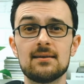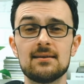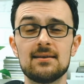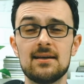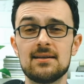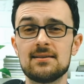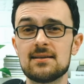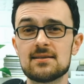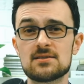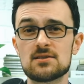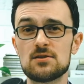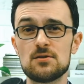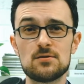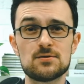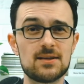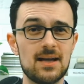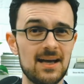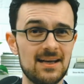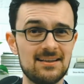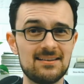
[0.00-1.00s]
It doesn't
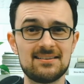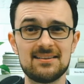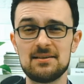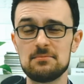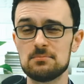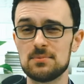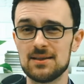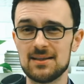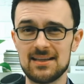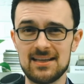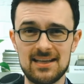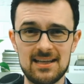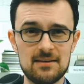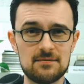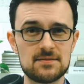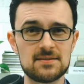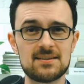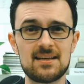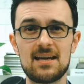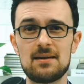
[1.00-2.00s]
use anything but if
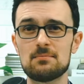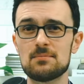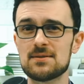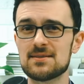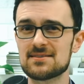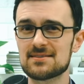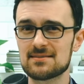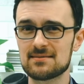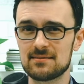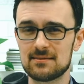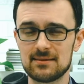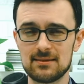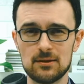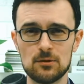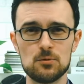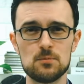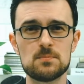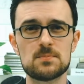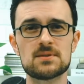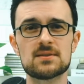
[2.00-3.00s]
statements,
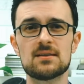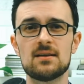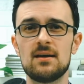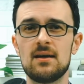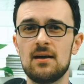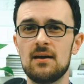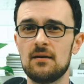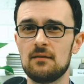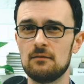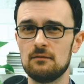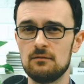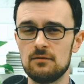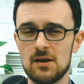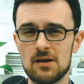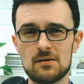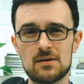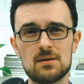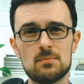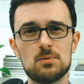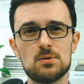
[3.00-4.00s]
loops,
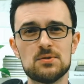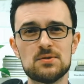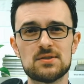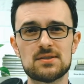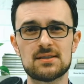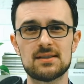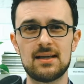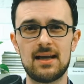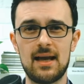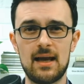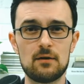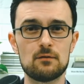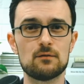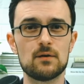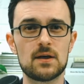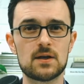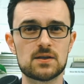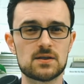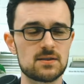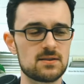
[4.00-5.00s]
variables, and
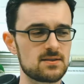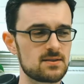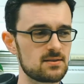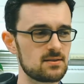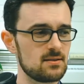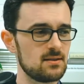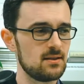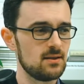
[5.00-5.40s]
functions.